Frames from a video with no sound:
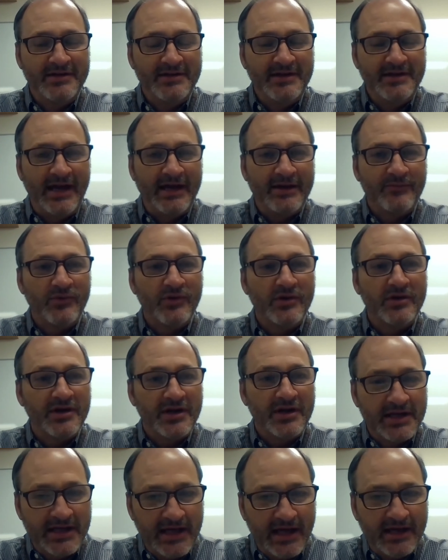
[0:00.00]
and we're going
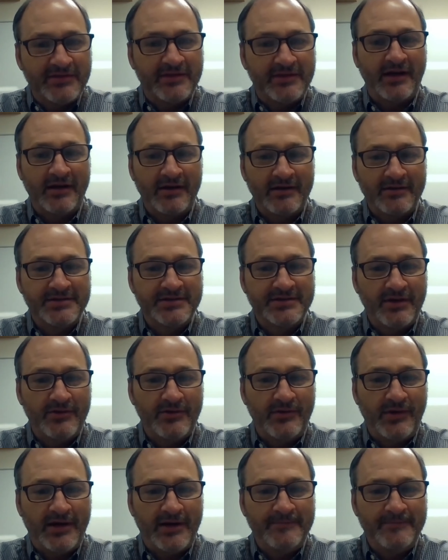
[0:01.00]
to get there.
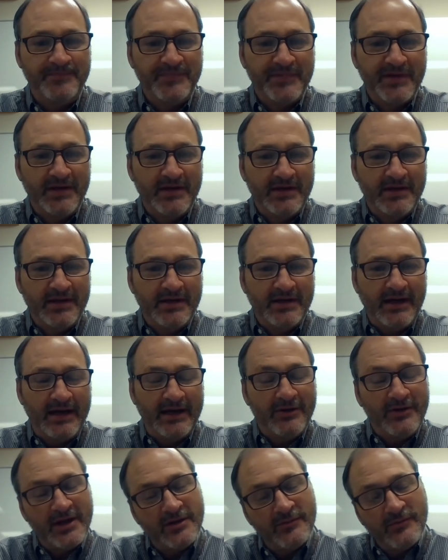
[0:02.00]
So I
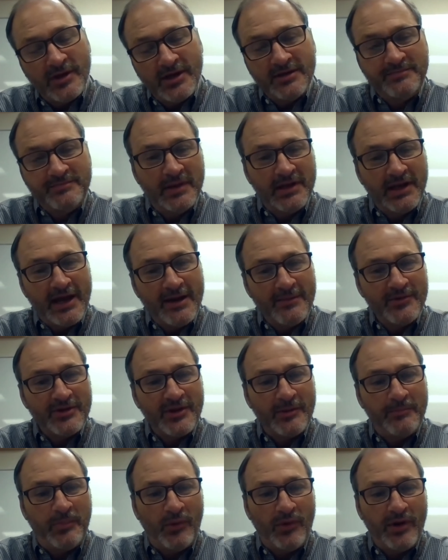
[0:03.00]
don't want to belabor
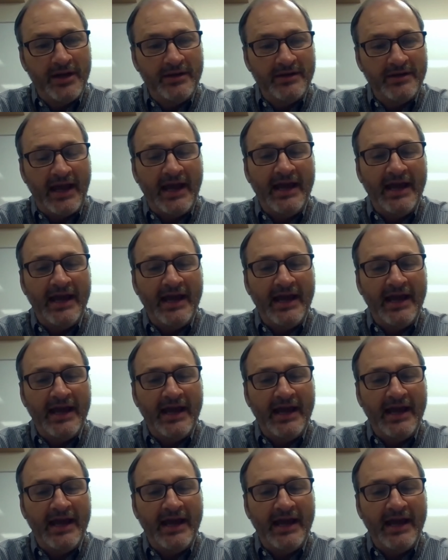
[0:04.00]
the point.